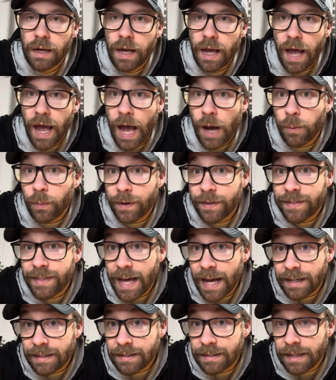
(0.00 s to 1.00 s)
And with
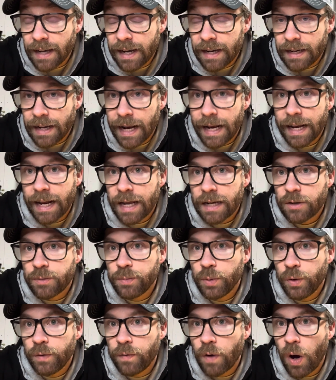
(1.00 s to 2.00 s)
that said, let's
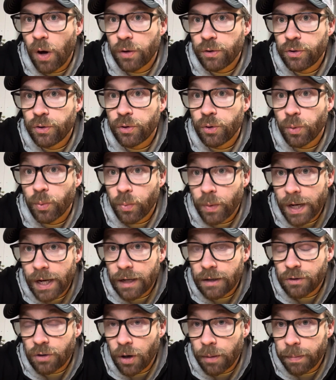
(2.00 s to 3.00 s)
move on to the real
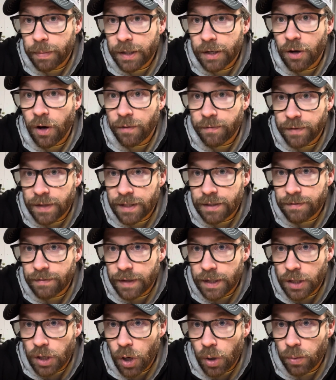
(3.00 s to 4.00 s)
topic of this
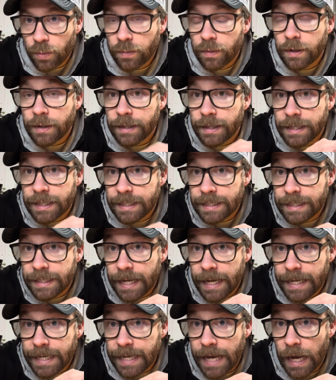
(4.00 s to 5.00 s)
video, this
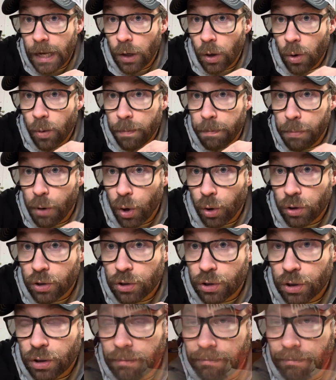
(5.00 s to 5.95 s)
yellow box.